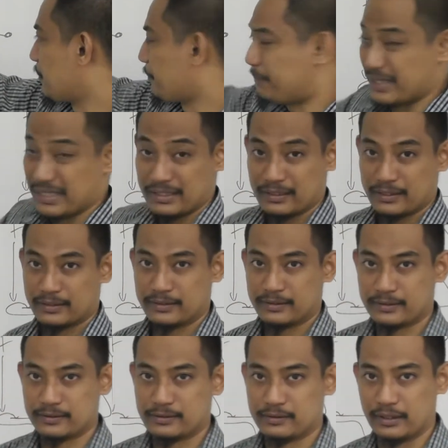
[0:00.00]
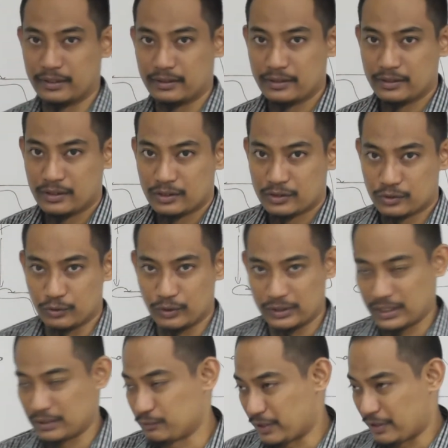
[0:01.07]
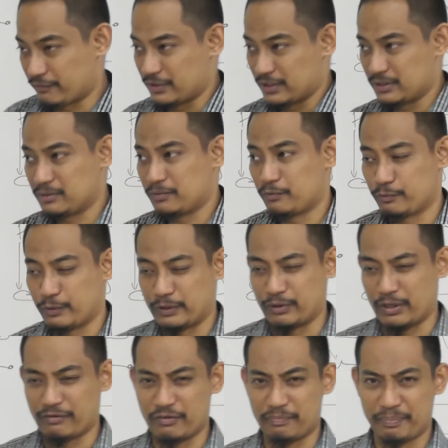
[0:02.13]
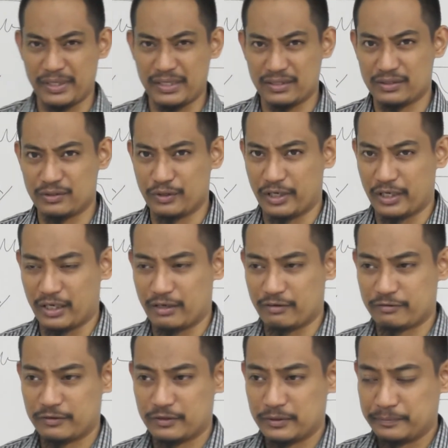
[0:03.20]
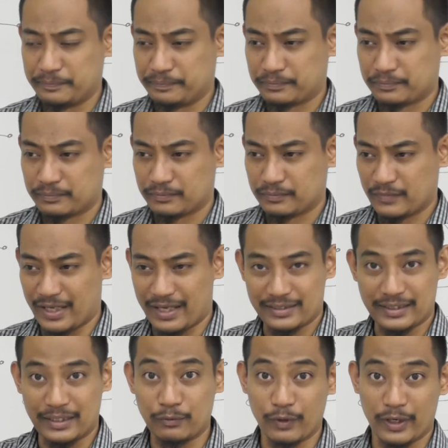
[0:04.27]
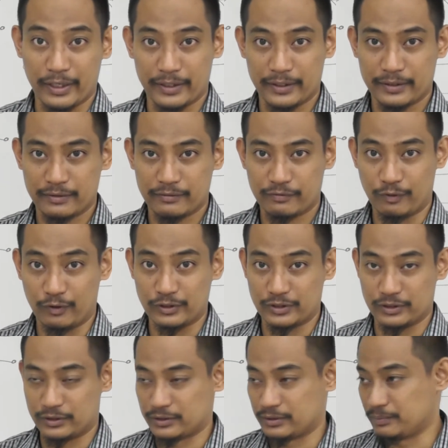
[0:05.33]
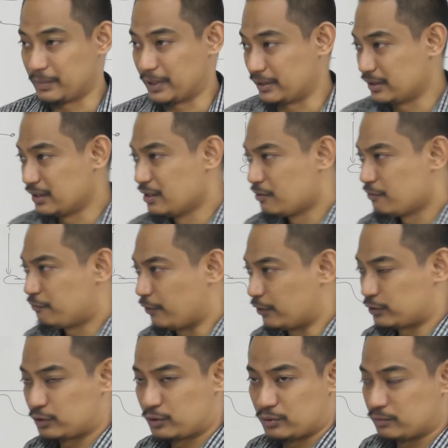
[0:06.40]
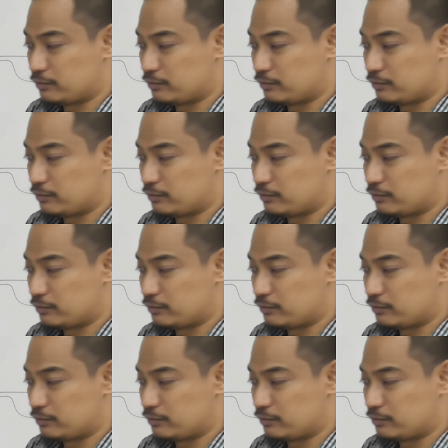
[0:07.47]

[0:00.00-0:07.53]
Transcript: pin, right? So again, we have learned when you have a pin, you have X and Y forces. But for